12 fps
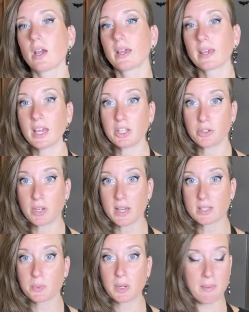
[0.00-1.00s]
can you
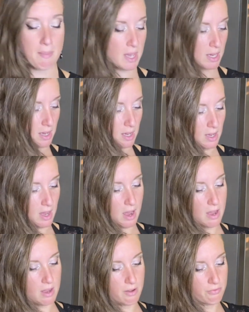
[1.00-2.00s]
guess what I'm making?
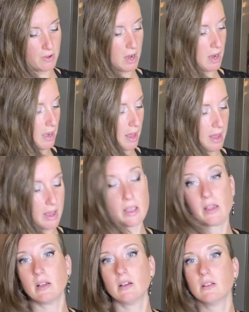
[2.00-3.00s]
I have got
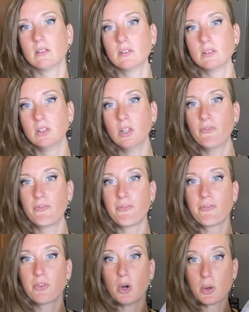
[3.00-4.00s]
a
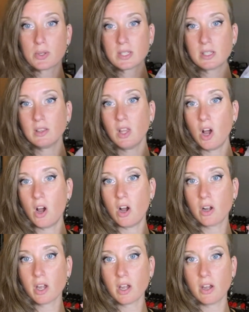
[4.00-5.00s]
frozen
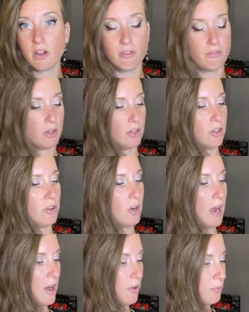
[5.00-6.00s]
log of
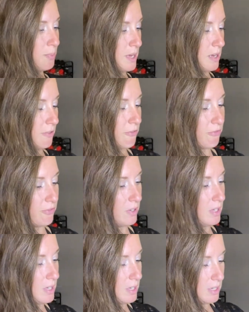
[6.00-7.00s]
ground beef.
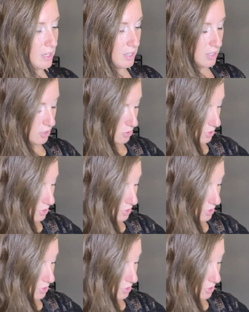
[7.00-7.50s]
You